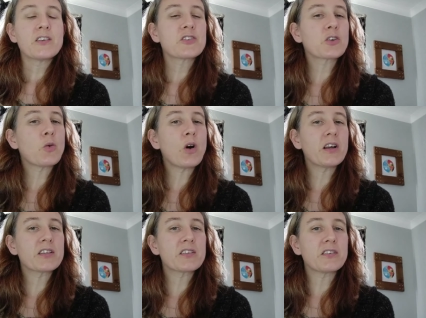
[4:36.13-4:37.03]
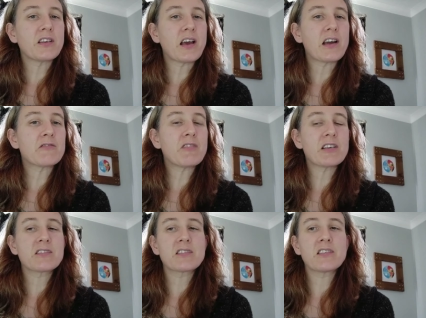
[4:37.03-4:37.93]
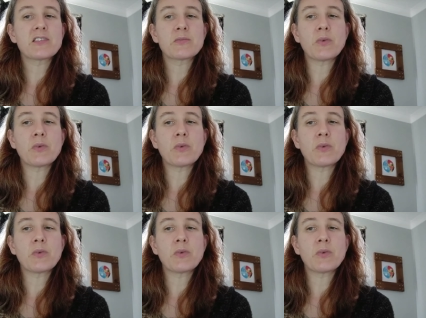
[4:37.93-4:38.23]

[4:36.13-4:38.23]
to quieten our restless